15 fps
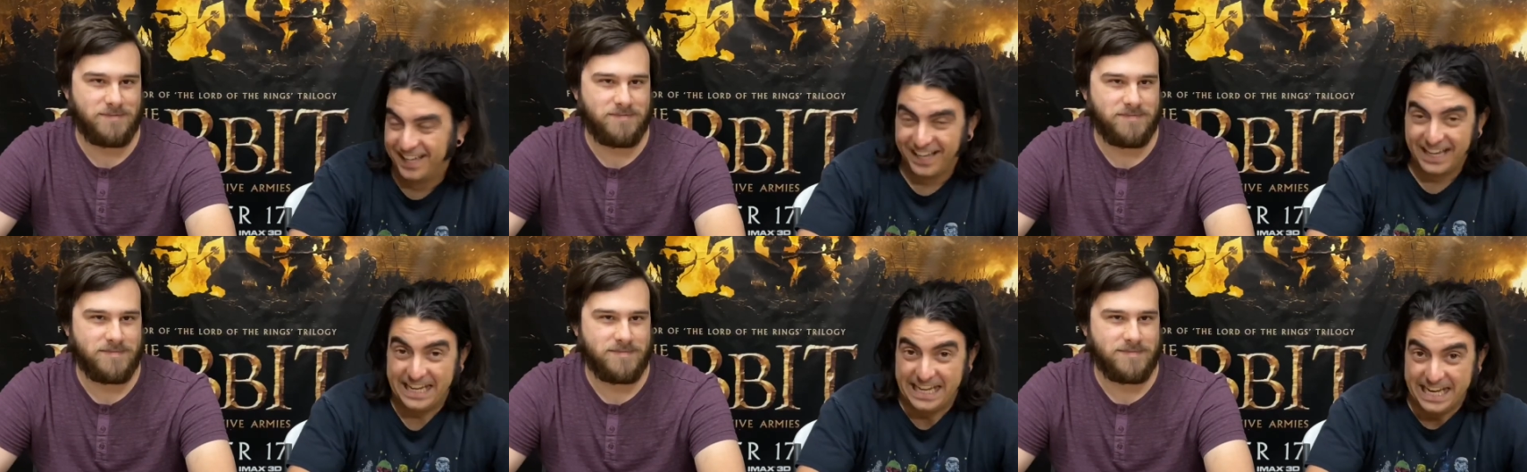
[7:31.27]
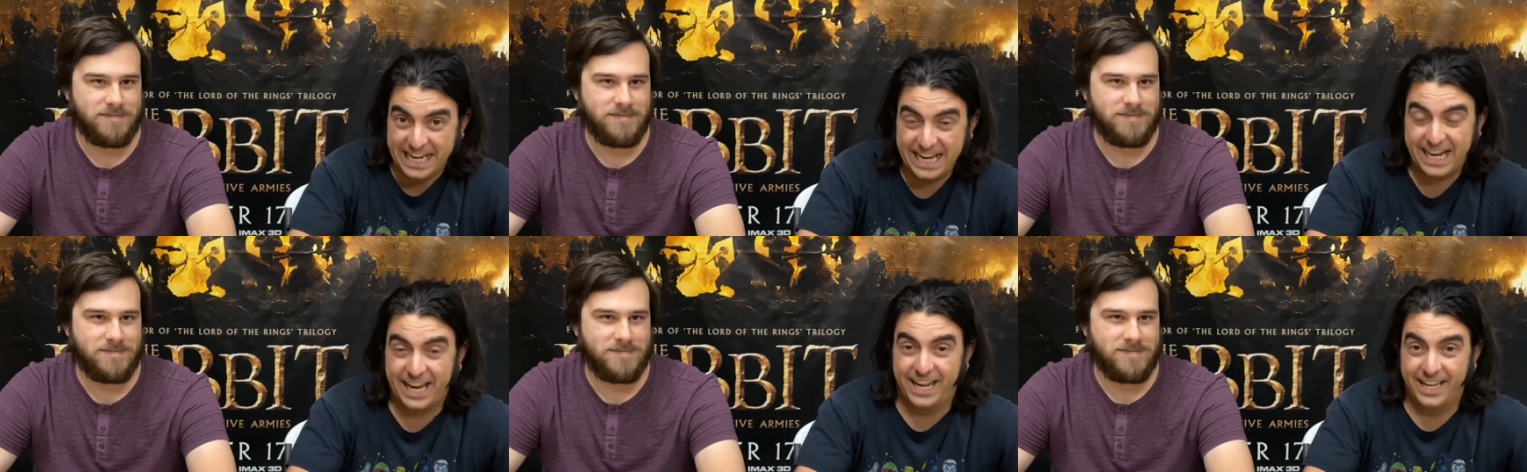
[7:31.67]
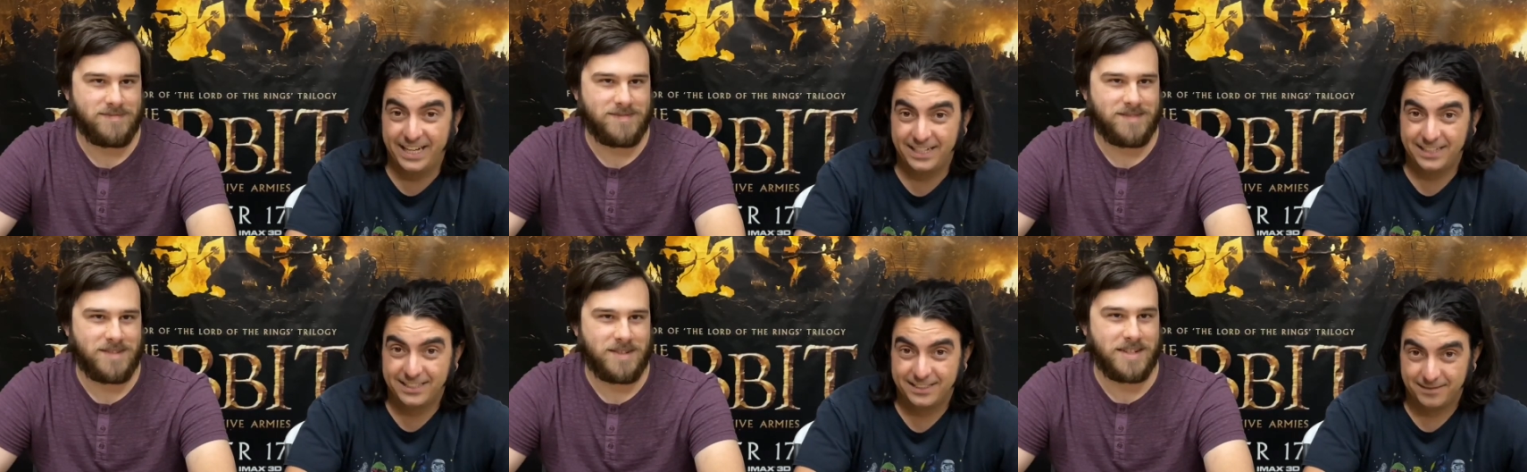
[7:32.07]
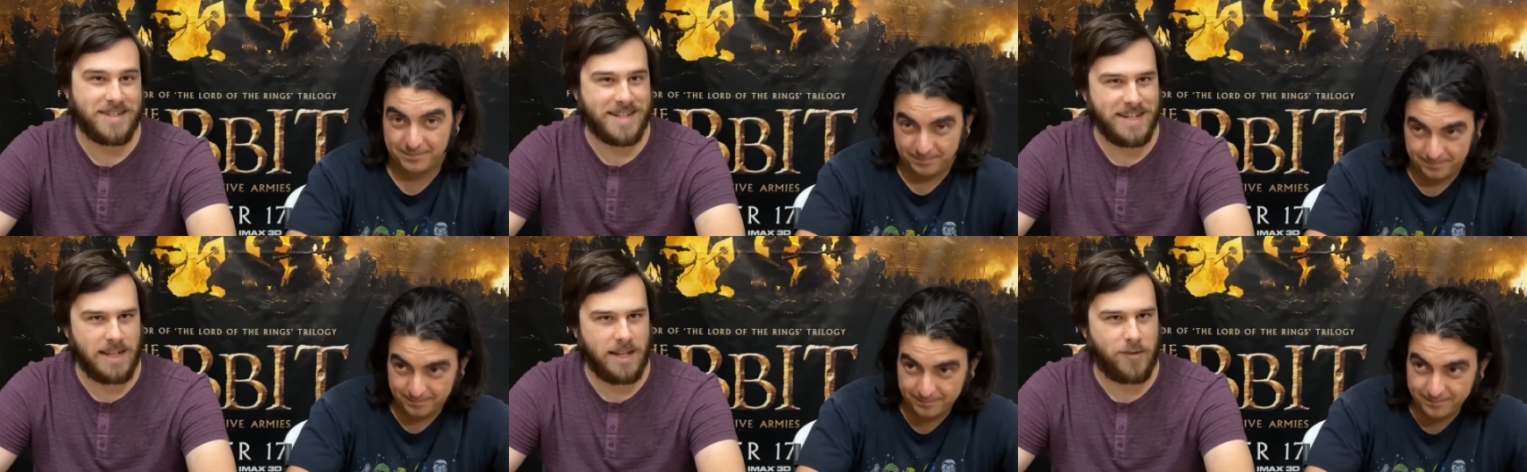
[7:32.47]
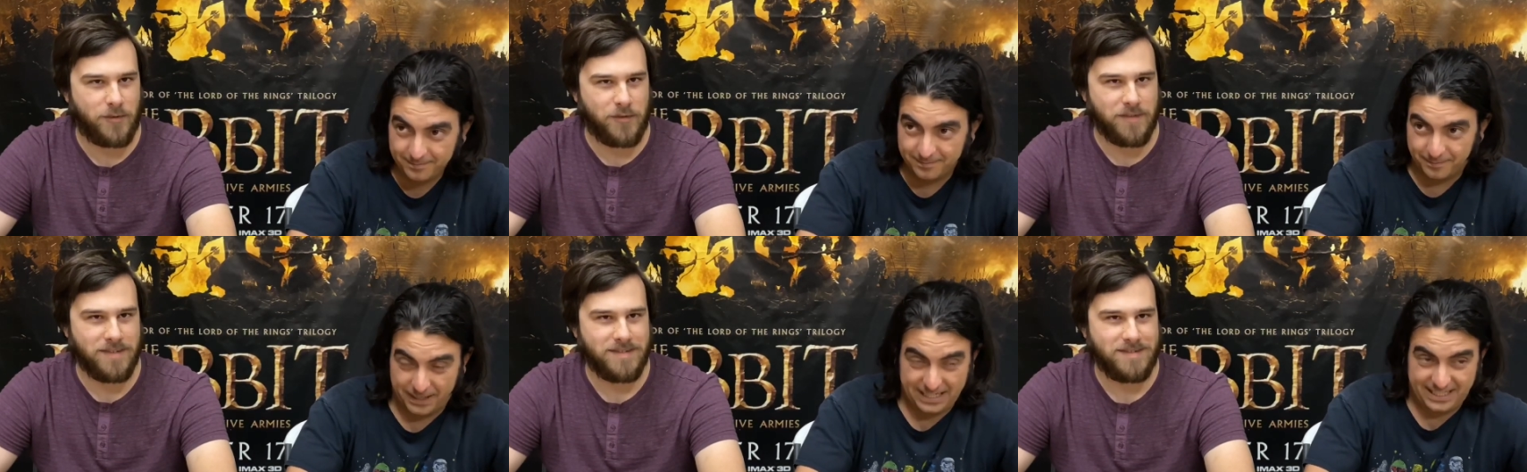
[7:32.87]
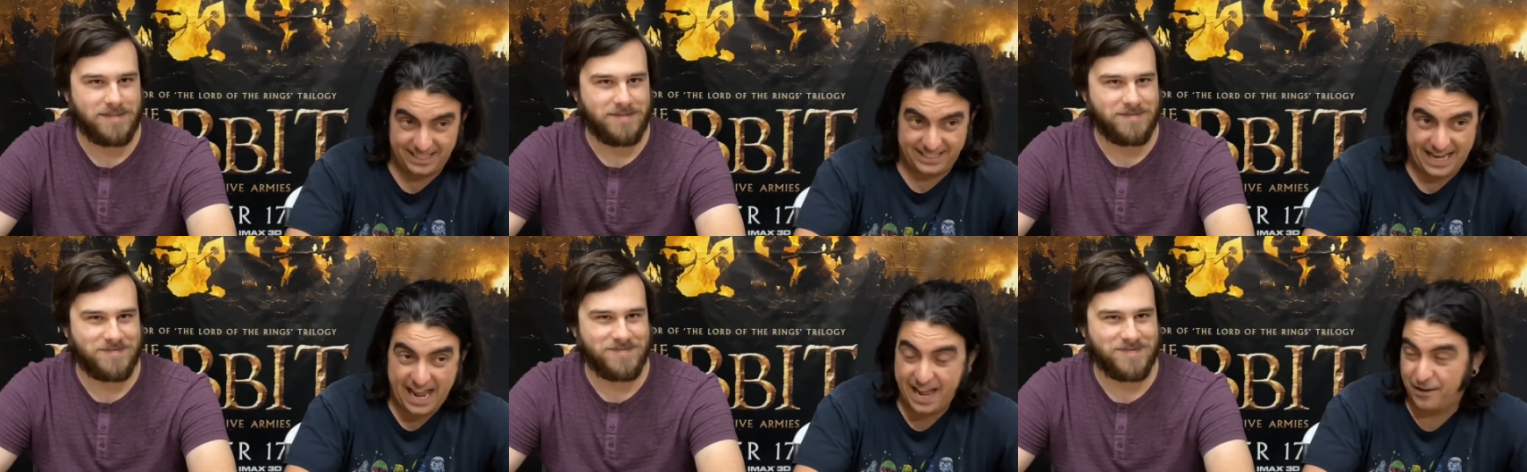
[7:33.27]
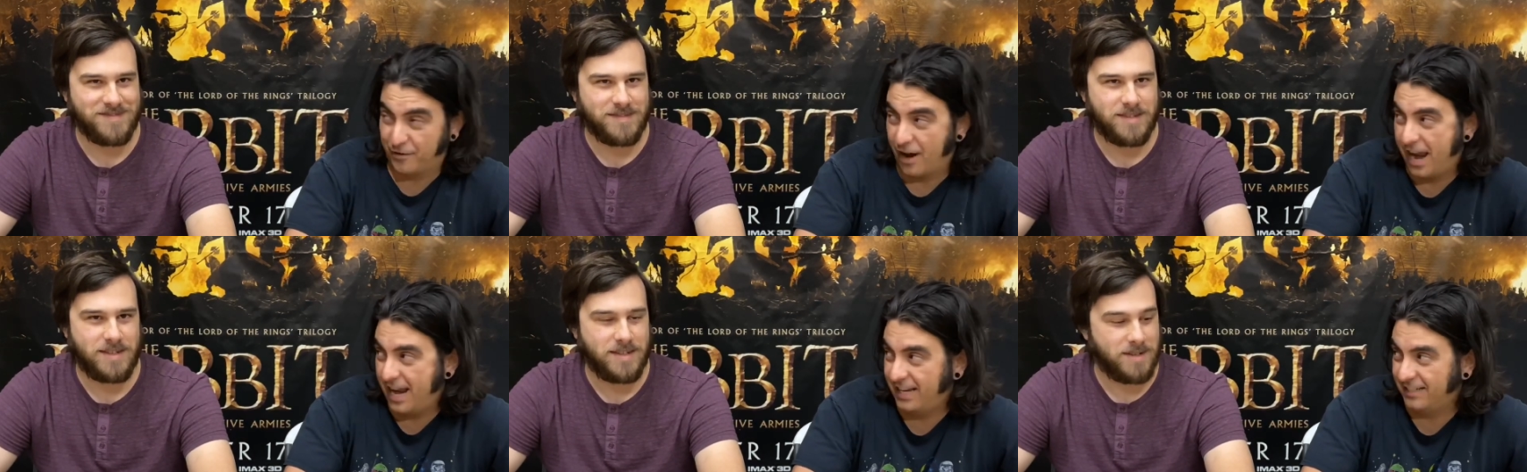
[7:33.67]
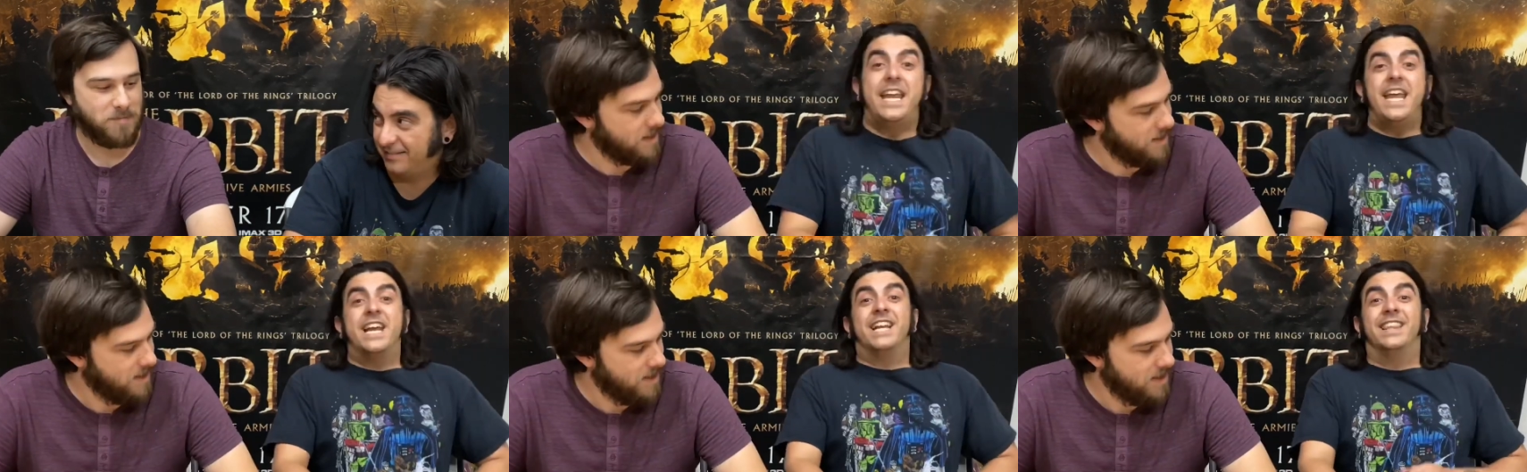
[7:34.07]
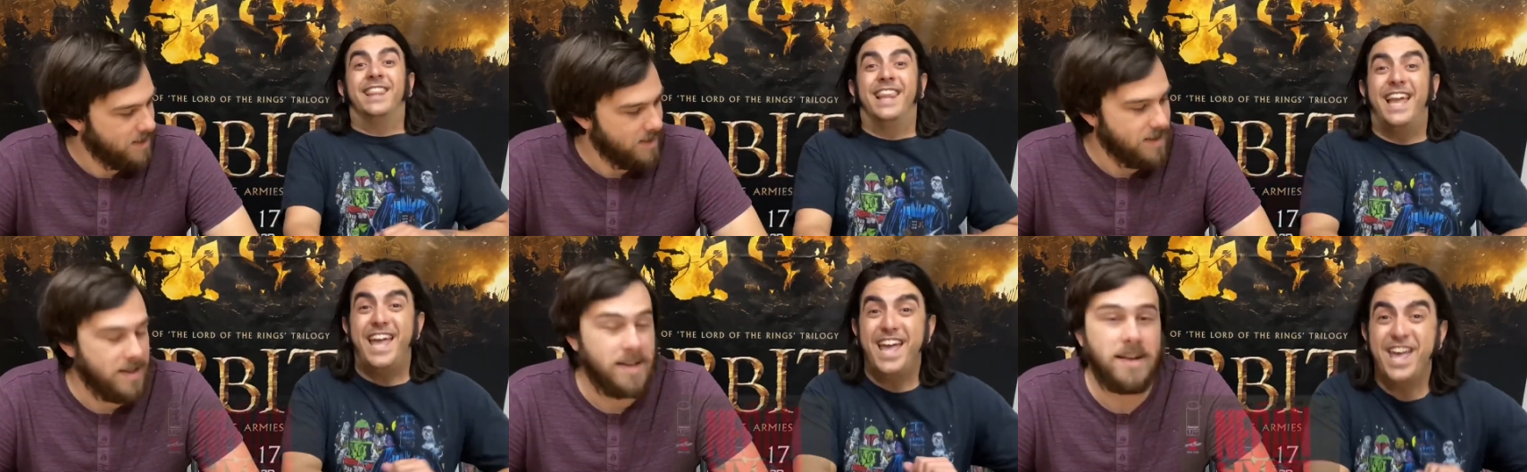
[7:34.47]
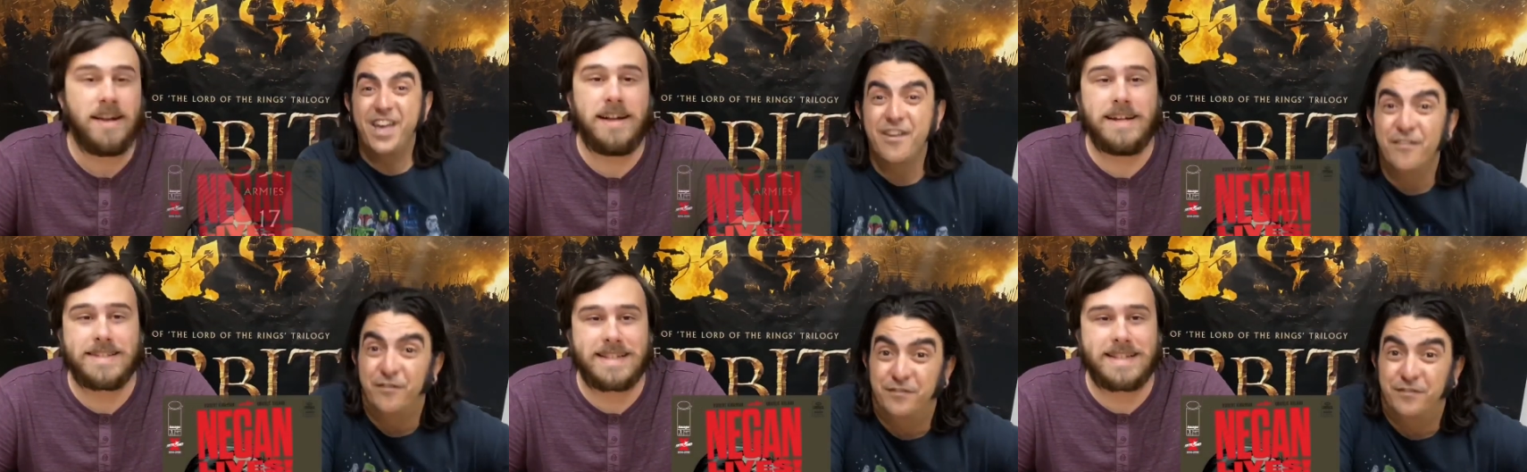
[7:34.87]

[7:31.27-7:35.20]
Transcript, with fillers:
Speaker 1: Negan? Does he live? But he's dead, right? Negan lives!